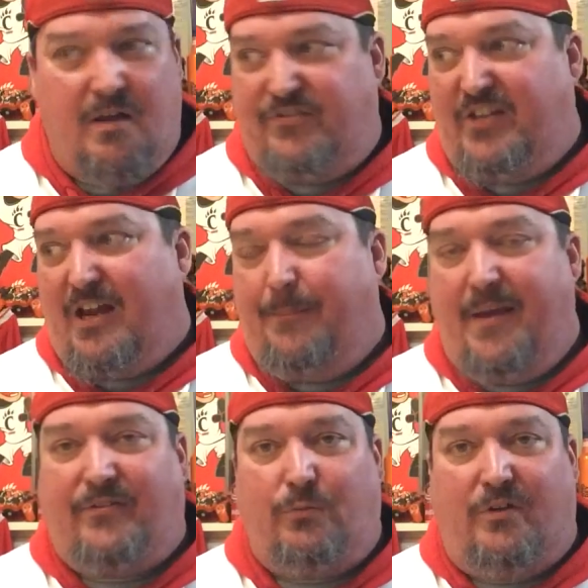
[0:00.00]
second
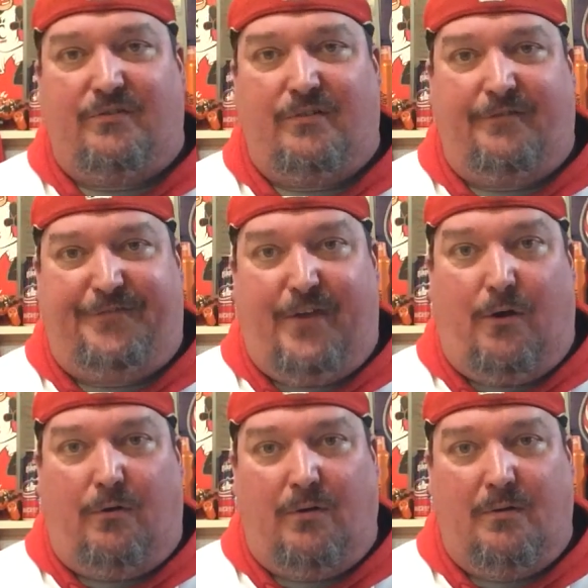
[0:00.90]
base was
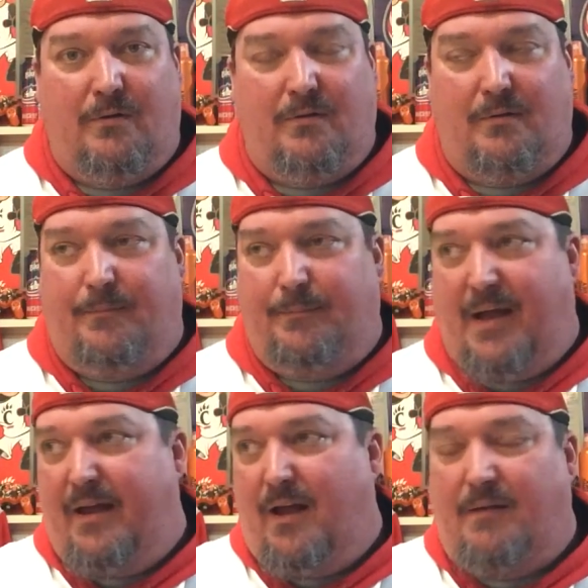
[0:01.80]
filled
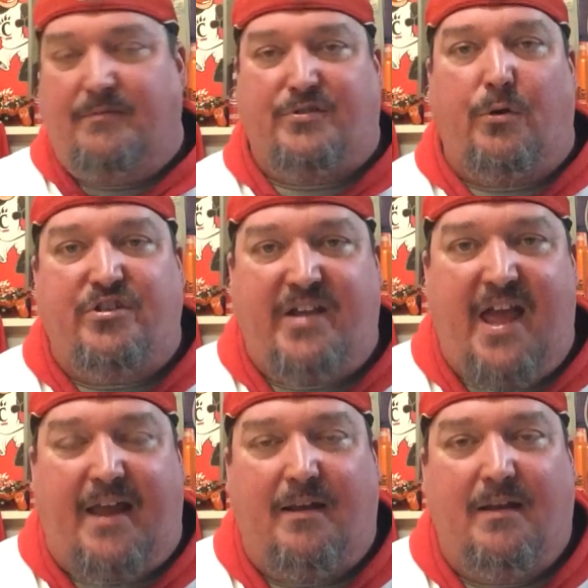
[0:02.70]
by Scooter
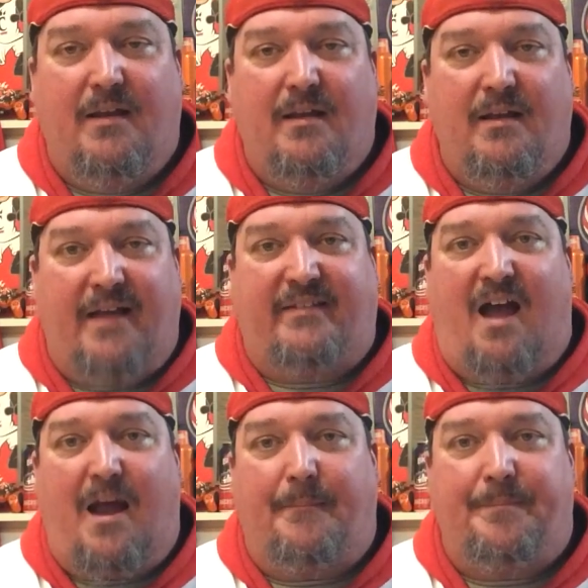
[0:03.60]
Gennett at the
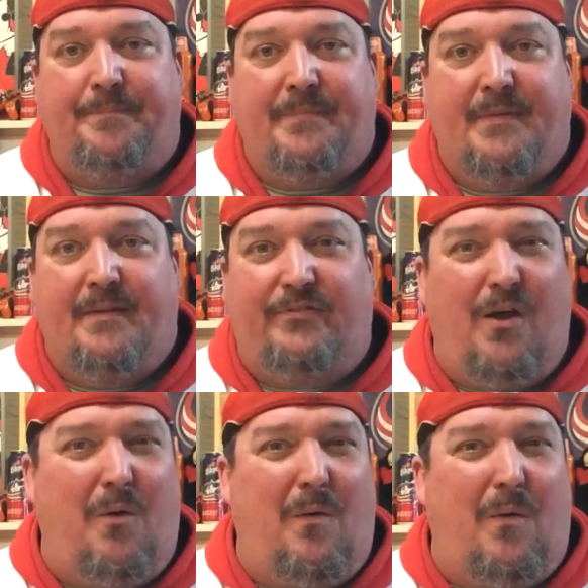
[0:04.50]
time.
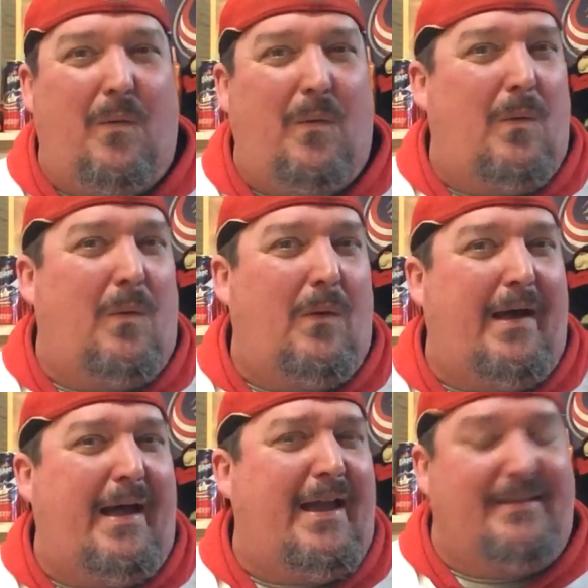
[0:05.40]
So,
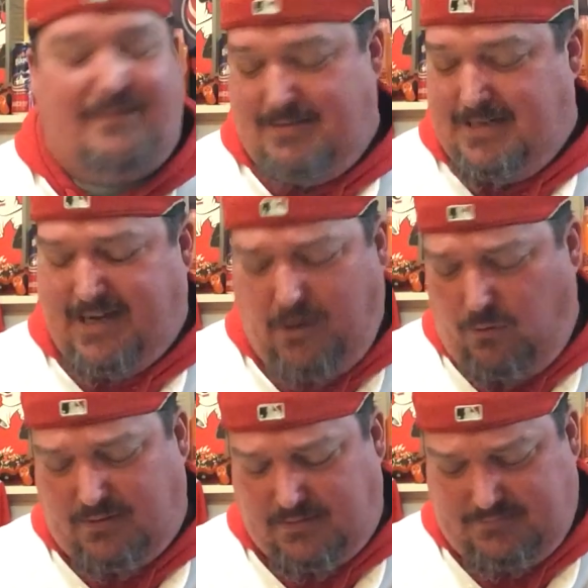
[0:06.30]
I
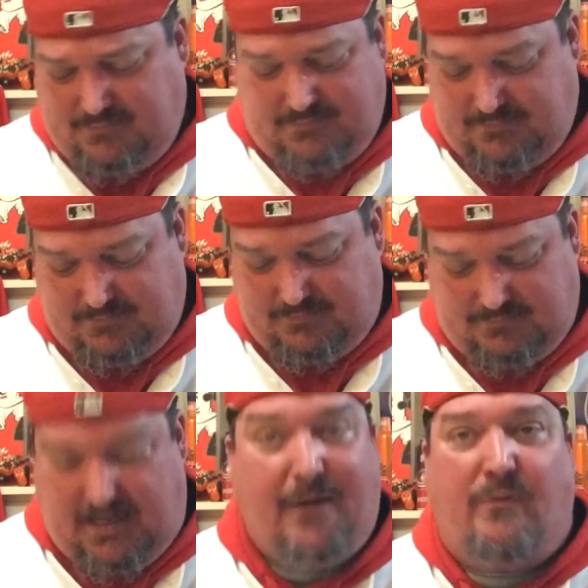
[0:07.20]
don't
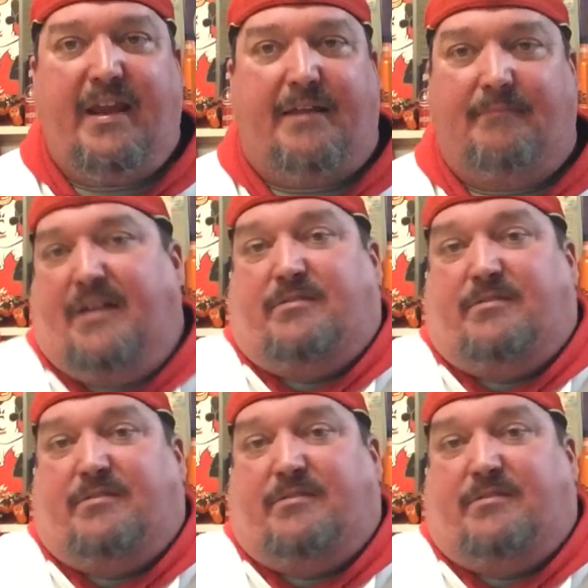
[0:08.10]
get it.